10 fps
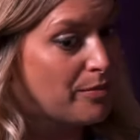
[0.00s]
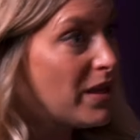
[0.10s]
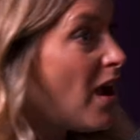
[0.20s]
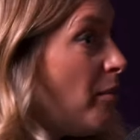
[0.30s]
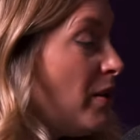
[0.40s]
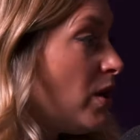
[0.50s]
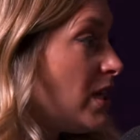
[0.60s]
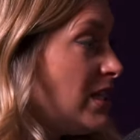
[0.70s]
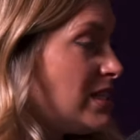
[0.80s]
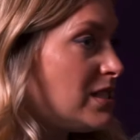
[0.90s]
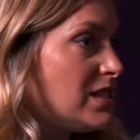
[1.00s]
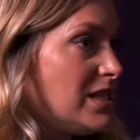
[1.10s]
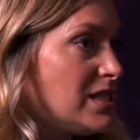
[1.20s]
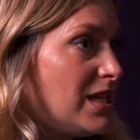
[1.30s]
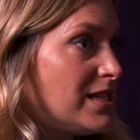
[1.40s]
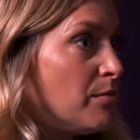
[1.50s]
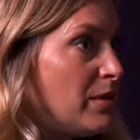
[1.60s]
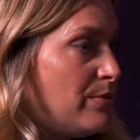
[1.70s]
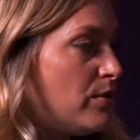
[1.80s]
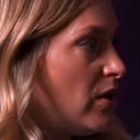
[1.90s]
becoming one of these statistics and
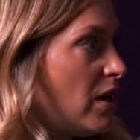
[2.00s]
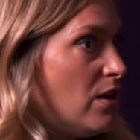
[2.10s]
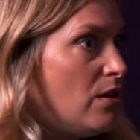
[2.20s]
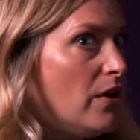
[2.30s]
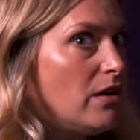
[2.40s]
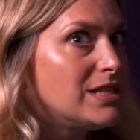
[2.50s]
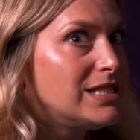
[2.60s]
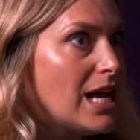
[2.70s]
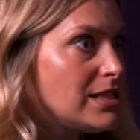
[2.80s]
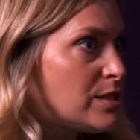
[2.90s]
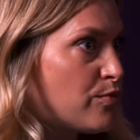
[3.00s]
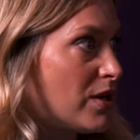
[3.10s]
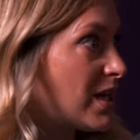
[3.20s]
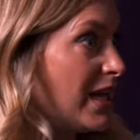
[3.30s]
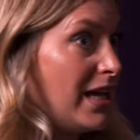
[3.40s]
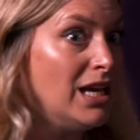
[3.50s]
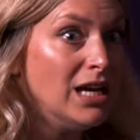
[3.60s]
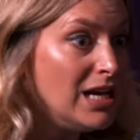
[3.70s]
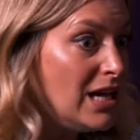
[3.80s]
people that I know that are desperately